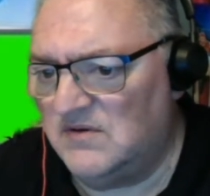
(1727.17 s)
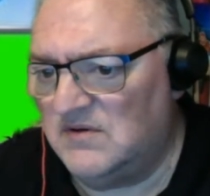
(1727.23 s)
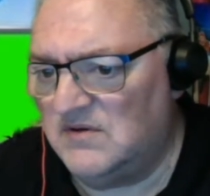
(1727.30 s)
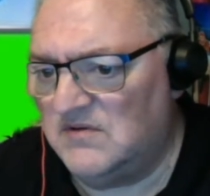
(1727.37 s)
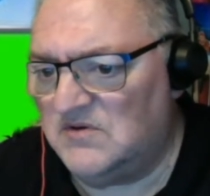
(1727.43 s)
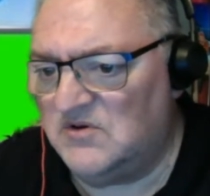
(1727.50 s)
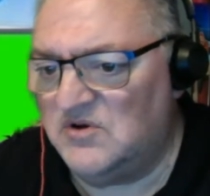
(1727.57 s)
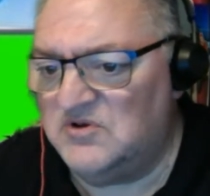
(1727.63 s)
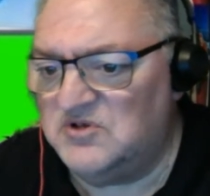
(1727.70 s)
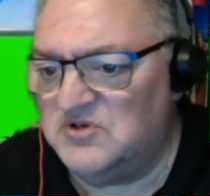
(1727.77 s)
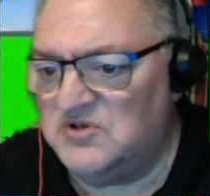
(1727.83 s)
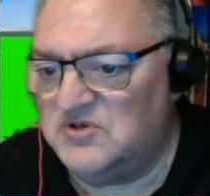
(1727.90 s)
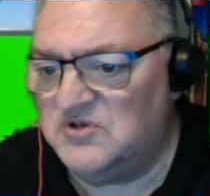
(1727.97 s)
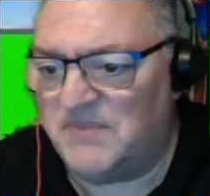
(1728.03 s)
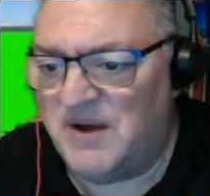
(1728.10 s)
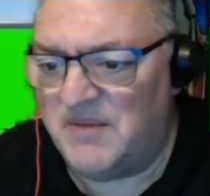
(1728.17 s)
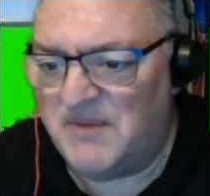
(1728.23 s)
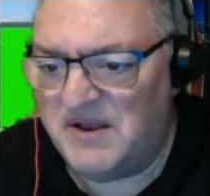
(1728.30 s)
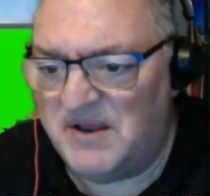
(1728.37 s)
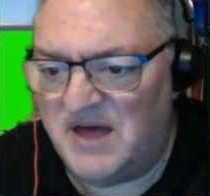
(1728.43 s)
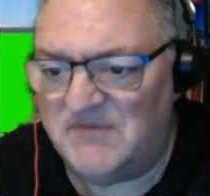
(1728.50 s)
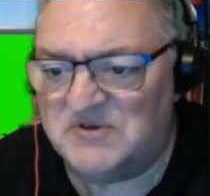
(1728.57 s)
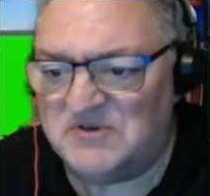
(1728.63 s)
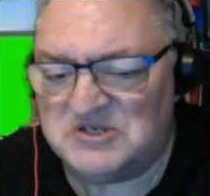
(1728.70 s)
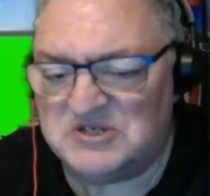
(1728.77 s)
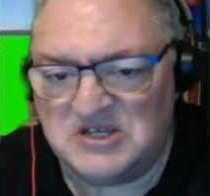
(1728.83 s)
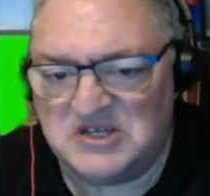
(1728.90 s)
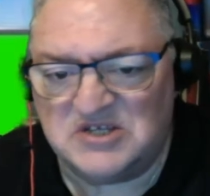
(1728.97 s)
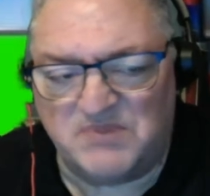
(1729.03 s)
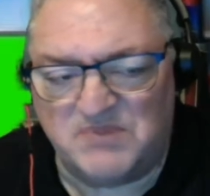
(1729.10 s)
Could jump up another
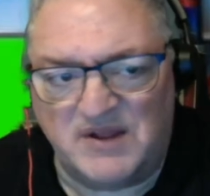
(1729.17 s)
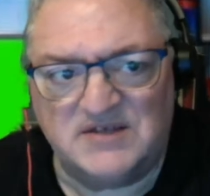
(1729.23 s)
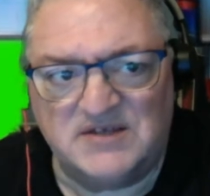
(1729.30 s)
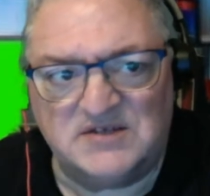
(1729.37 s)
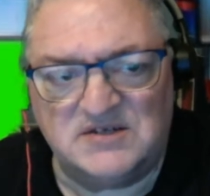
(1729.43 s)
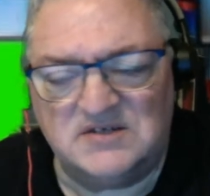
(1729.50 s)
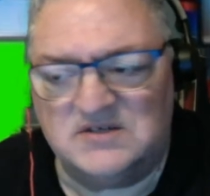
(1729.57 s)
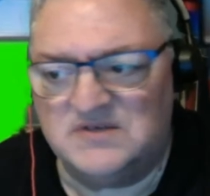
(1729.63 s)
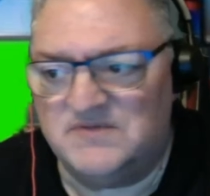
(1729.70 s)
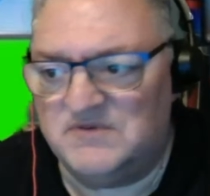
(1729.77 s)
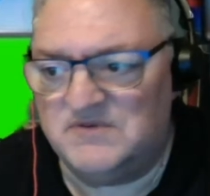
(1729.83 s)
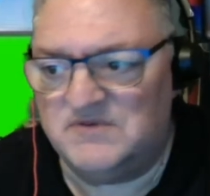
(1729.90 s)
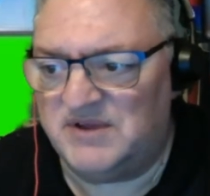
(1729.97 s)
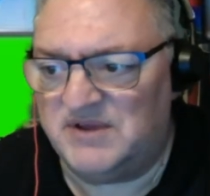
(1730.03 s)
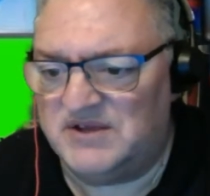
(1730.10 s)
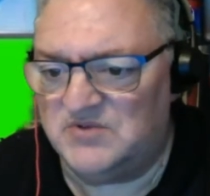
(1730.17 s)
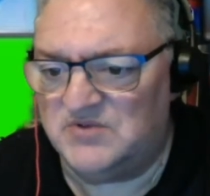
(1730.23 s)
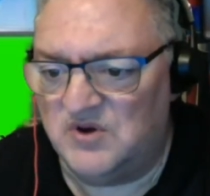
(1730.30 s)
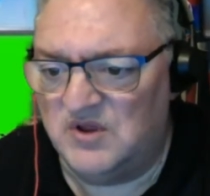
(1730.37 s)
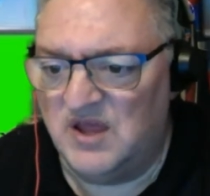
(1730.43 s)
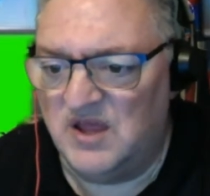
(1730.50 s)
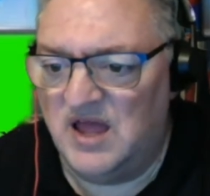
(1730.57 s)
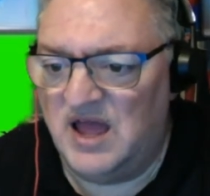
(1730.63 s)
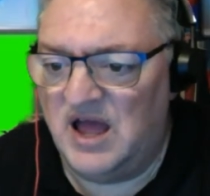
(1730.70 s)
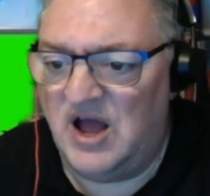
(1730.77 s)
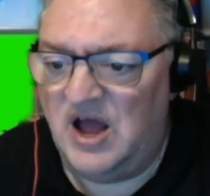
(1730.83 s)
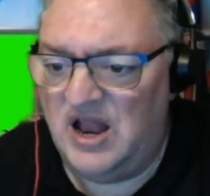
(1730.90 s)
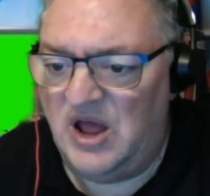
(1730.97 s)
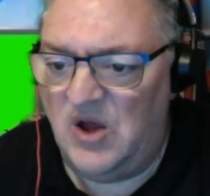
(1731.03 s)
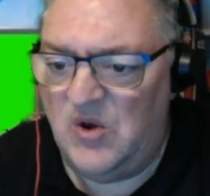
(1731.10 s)
6 places if he plays well.
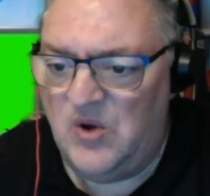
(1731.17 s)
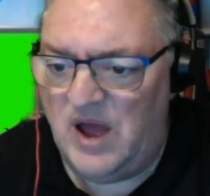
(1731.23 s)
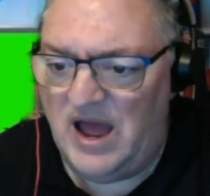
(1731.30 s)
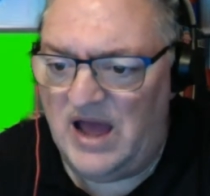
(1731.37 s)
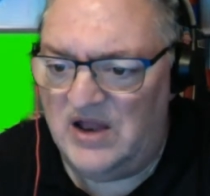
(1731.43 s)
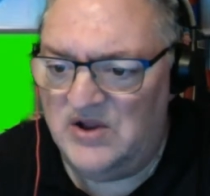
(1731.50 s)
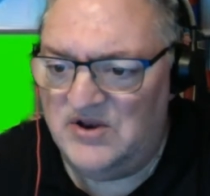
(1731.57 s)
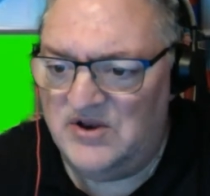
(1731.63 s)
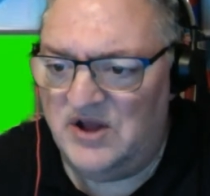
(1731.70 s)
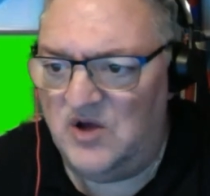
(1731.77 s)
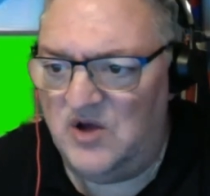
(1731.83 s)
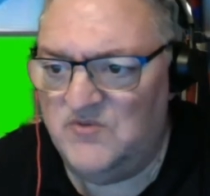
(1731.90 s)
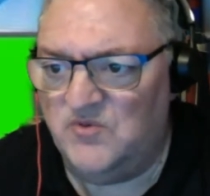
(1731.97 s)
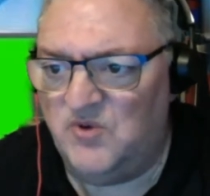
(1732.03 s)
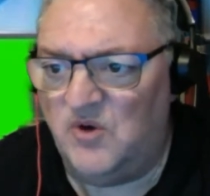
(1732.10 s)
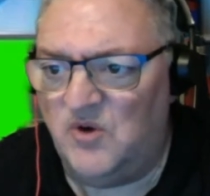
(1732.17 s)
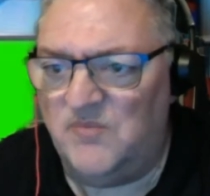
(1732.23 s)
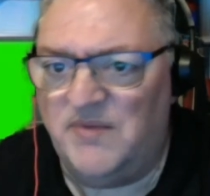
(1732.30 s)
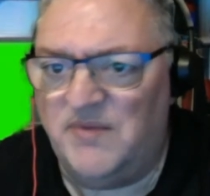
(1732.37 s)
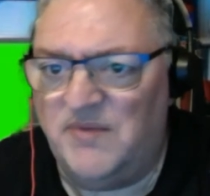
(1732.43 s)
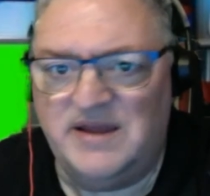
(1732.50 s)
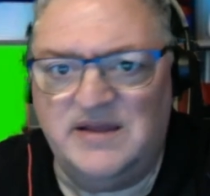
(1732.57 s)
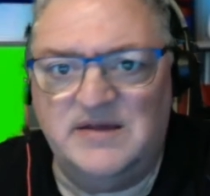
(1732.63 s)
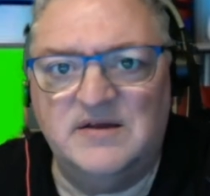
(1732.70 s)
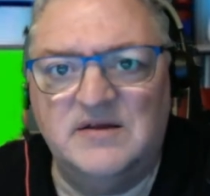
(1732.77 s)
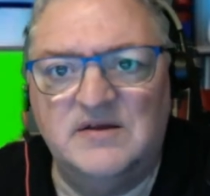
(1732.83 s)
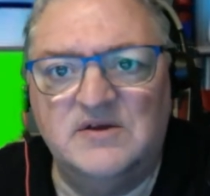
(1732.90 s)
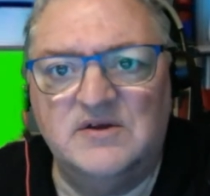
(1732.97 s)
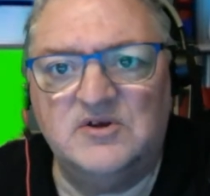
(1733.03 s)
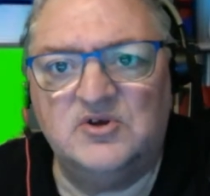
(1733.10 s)
Hello, Alan. I hope you're well, mate.
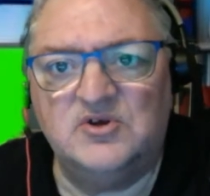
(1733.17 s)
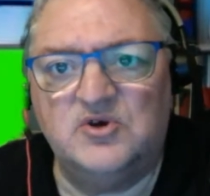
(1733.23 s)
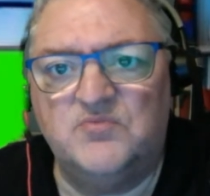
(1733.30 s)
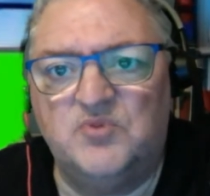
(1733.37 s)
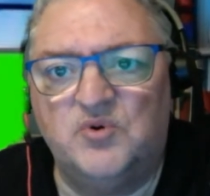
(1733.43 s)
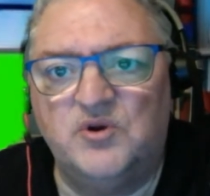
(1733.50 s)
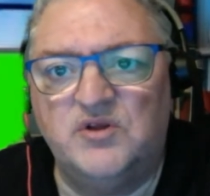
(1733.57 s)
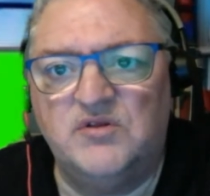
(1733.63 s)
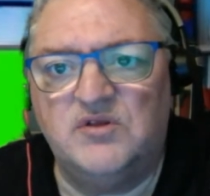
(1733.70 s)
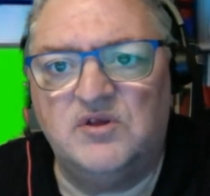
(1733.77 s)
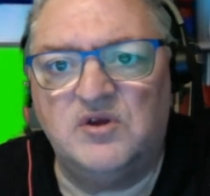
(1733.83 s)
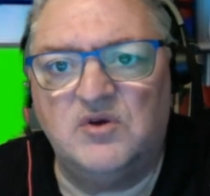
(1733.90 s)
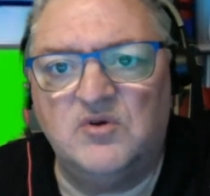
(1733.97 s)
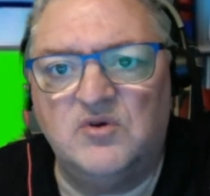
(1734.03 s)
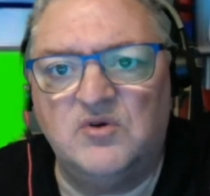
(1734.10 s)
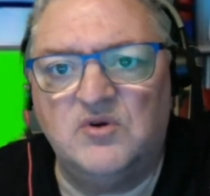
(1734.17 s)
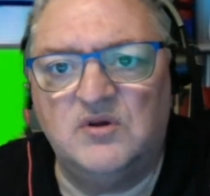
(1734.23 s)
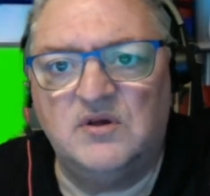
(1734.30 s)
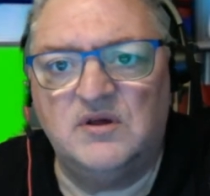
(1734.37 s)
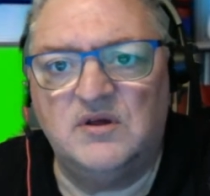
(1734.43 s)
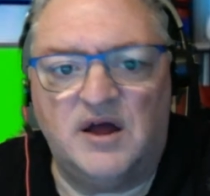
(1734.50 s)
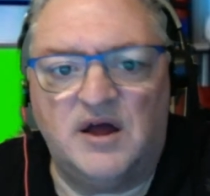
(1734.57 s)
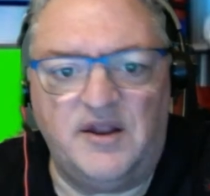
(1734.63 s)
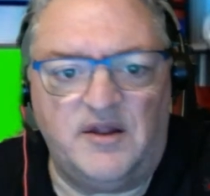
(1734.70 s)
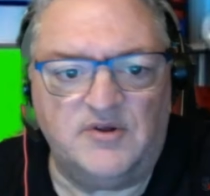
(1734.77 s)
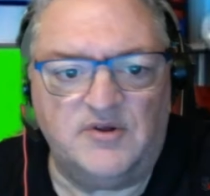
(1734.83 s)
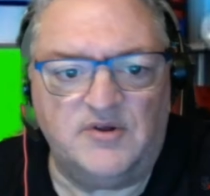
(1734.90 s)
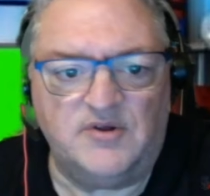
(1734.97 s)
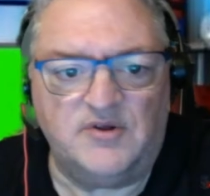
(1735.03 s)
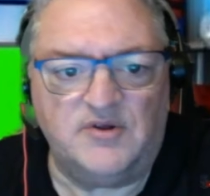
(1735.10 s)
Good morning to you. I'm not
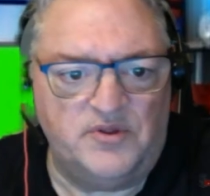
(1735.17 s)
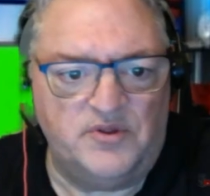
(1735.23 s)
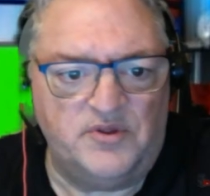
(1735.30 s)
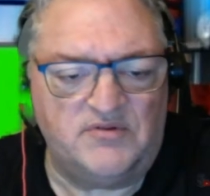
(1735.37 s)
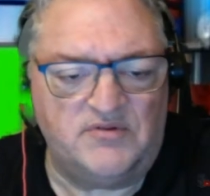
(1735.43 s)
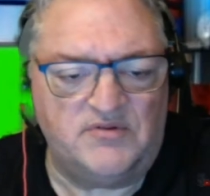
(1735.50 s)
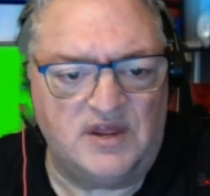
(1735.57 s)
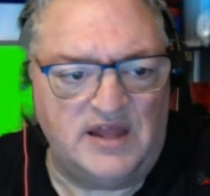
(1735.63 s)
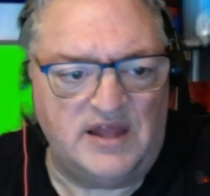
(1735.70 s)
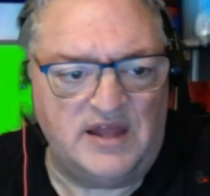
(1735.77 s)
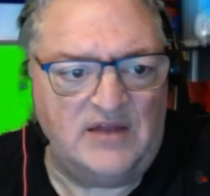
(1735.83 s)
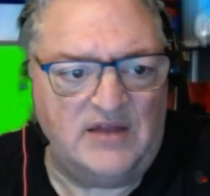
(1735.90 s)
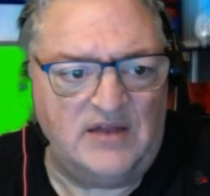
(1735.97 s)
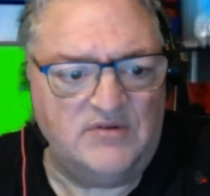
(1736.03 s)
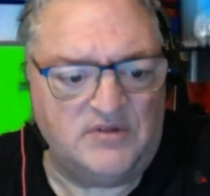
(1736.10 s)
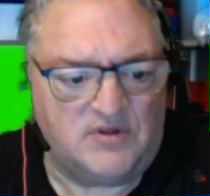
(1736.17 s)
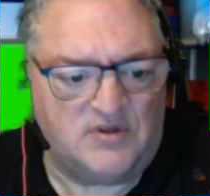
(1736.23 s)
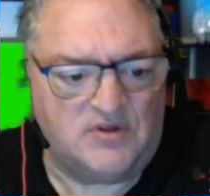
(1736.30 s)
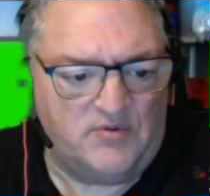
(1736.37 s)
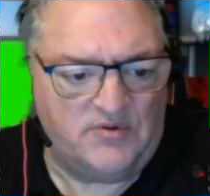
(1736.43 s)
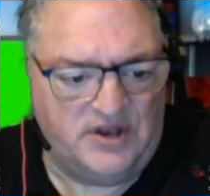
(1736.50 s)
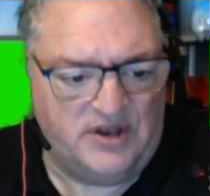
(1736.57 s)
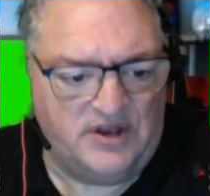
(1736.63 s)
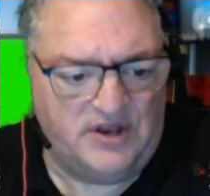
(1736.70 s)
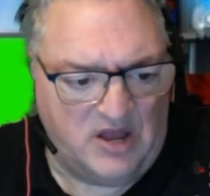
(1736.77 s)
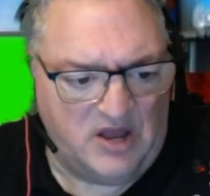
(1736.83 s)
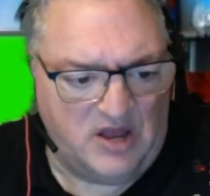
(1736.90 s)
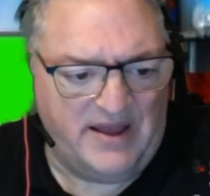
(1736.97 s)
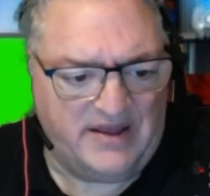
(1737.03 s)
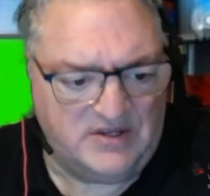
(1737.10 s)
sure whether you've seen it, Alan, so I'm going to go
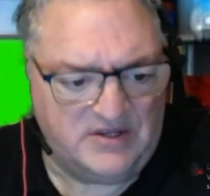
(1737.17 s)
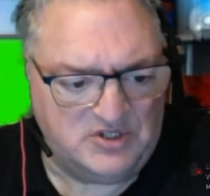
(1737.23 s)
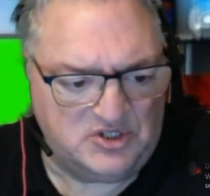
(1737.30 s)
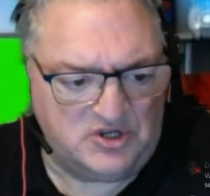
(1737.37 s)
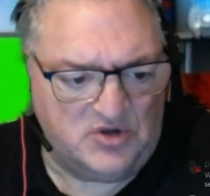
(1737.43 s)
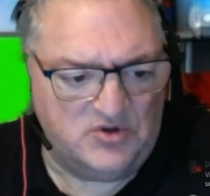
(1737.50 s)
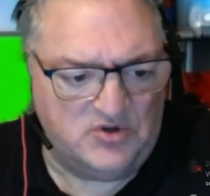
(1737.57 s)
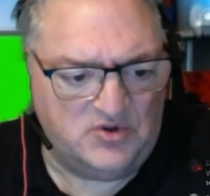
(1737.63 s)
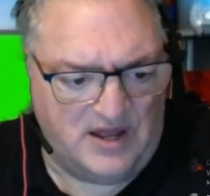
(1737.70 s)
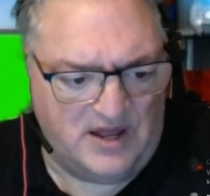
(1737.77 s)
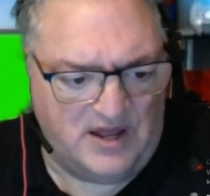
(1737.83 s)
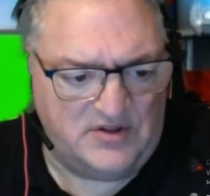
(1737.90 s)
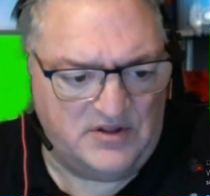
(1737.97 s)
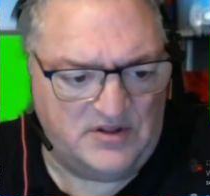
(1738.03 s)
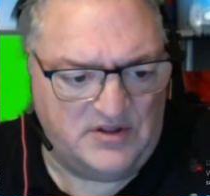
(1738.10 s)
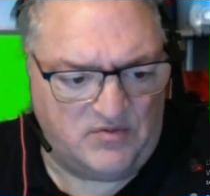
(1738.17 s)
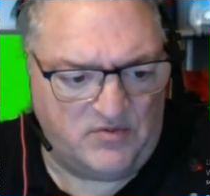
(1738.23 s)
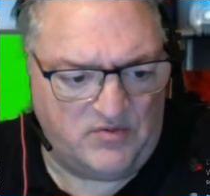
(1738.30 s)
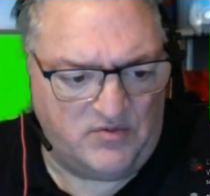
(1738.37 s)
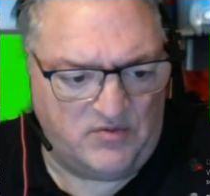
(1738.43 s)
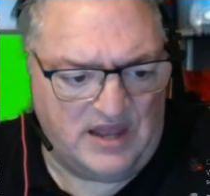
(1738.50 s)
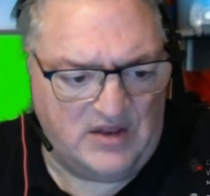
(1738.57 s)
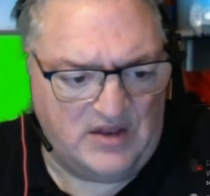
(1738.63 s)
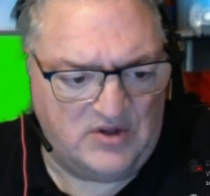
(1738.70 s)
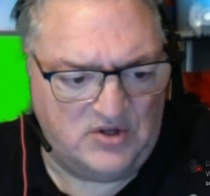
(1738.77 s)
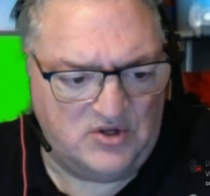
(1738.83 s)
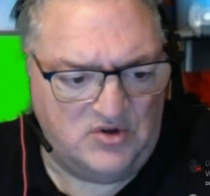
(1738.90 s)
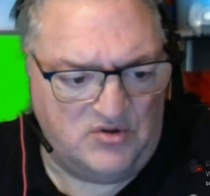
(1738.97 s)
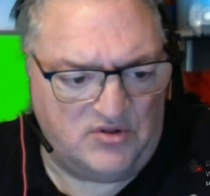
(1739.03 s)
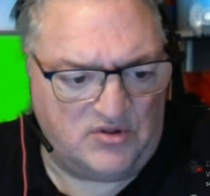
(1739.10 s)
back and show you, Alan. This week, Alan,
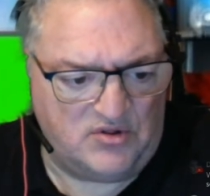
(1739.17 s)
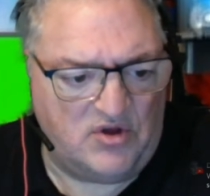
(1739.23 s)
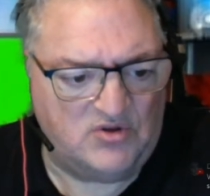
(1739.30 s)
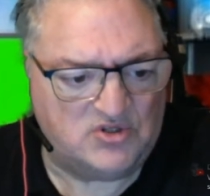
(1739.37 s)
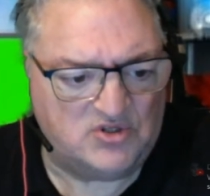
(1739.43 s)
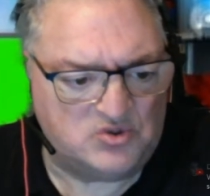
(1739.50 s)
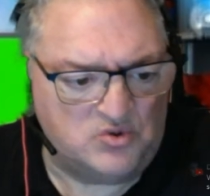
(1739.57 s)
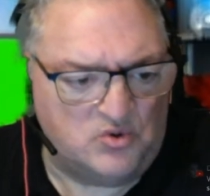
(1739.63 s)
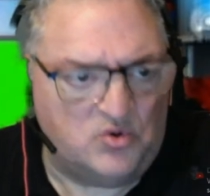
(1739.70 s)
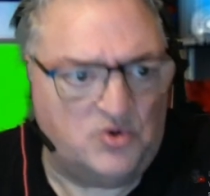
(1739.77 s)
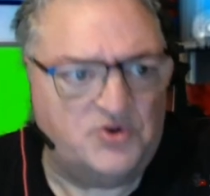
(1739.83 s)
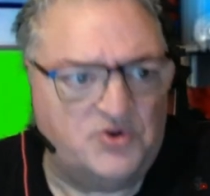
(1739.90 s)
you, sir, scored.